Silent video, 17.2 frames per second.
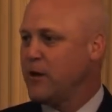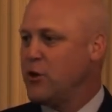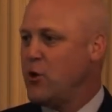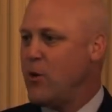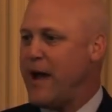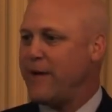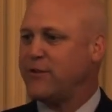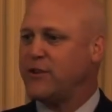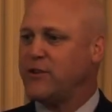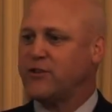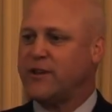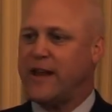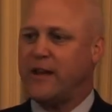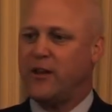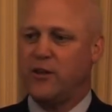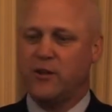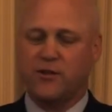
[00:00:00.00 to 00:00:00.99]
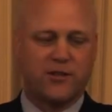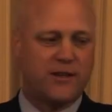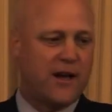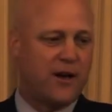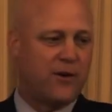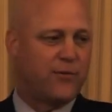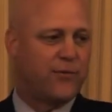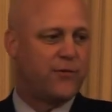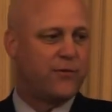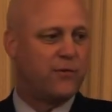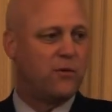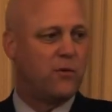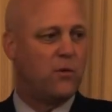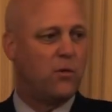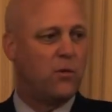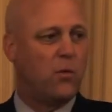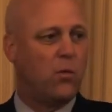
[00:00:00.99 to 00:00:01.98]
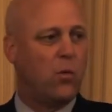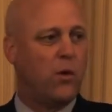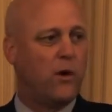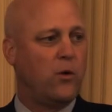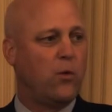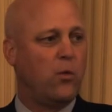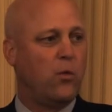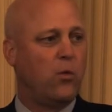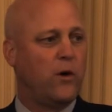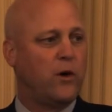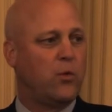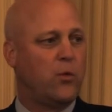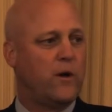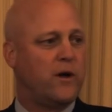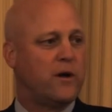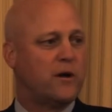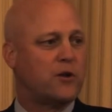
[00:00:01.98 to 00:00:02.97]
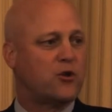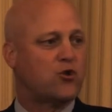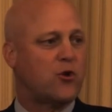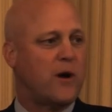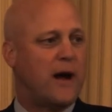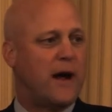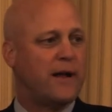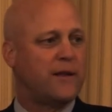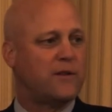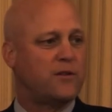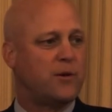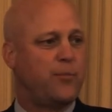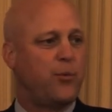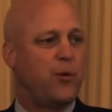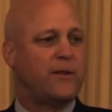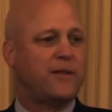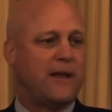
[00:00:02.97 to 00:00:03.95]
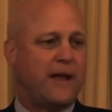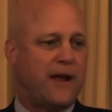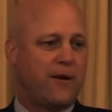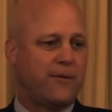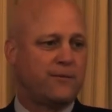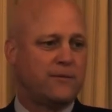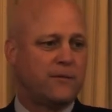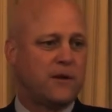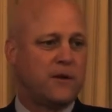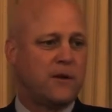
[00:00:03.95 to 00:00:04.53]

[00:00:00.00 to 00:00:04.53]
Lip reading: you have to say to yourself, what are we going to try to put there?